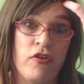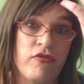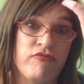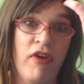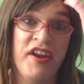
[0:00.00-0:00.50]

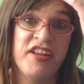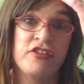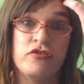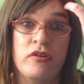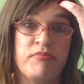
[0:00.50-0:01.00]
Riding
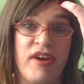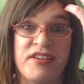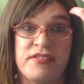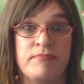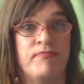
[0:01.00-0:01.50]
two
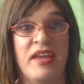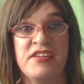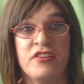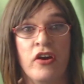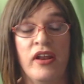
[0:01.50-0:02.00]
abreast.
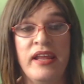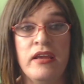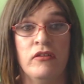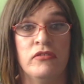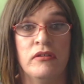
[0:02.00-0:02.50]
It's not
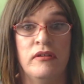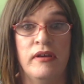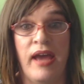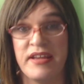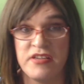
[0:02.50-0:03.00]
illegal.
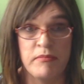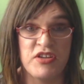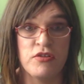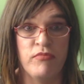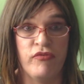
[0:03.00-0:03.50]
As I
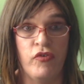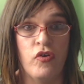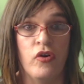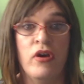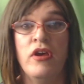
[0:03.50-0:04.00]
mentioned
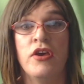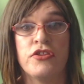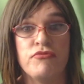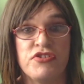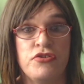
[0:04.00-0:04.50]
before,
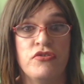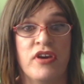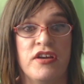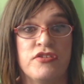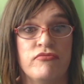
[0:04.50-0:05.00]
there are two
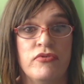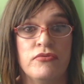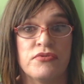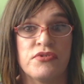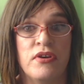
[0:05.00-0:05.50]
kinds of
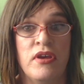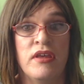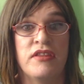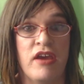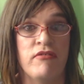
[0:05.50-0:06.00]
rules.
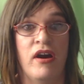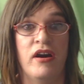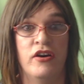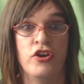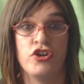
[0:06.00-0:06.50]
There
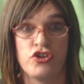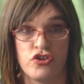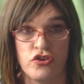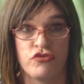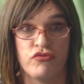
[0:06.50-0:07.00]
are
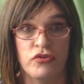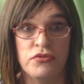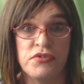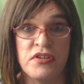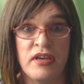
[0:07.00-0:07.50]
should
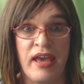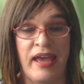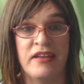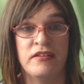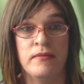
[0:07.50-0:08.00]
rules
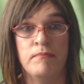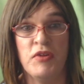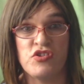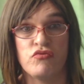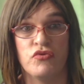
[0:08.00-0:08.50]
and
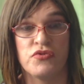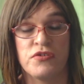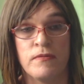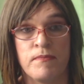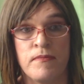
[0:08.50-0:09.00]
must rules.
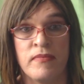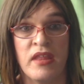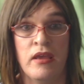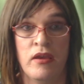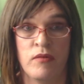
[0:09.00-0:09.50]

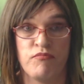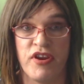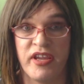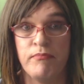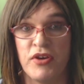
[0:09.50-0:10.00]

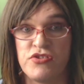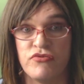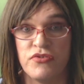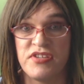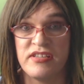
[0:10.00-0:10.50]
Breaking must
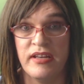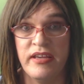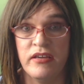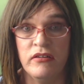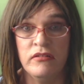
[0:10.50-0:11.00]
rules is
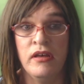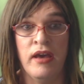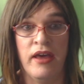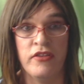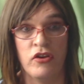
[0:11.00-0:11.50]
illegal
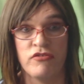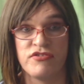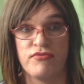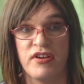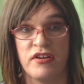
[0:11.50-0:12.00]
and the law is
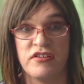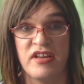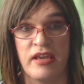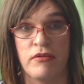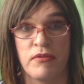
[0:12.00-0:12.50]
written
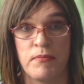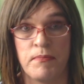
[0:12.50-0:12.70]
underneath.